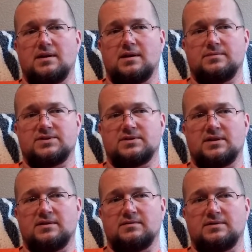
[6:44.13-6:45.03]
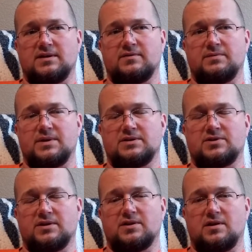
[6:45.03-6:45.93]
I'm just going to definitely make
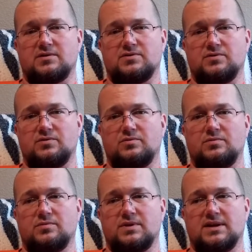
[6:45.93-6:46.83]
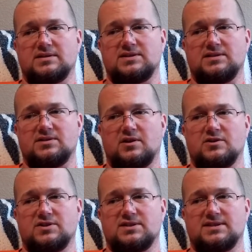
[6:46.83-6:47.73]
sure I talk to the
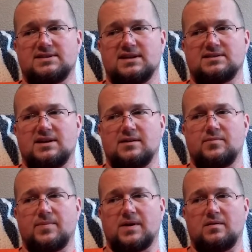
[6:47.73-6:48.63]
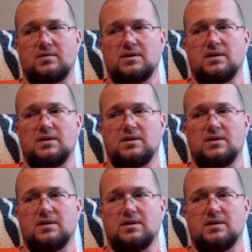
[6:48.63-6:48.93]
anesthesiologist this next time about